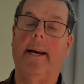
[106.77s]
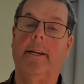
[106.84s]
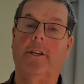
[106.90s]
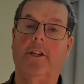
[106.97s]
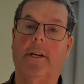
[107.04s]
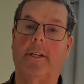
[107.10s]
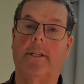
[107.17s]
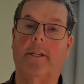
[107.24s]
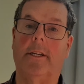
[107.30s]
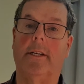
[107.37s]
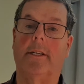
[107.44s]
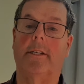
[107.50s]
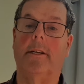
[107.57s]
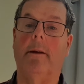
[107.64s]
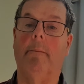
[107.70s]
and
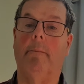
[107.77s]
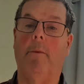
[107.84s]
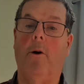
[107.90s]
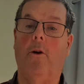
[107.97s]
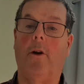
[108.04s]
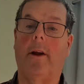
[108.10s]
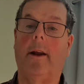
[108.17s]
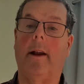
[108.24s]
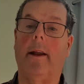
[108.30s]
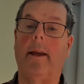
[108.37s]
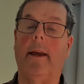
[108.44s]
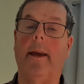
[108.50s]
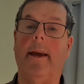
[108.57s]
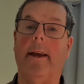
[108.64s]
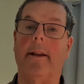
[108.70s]
justice
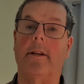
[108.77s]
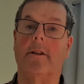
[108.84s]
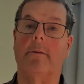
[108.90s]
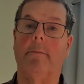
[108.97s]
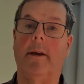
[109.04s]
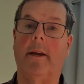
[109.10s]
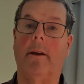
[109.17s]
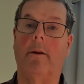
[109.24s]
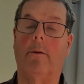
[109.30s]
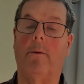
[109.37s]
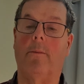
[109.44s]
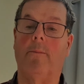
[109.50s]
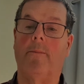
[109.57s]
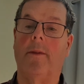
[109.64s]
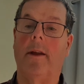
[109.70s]
symbolically
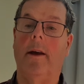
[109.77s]
intermingle.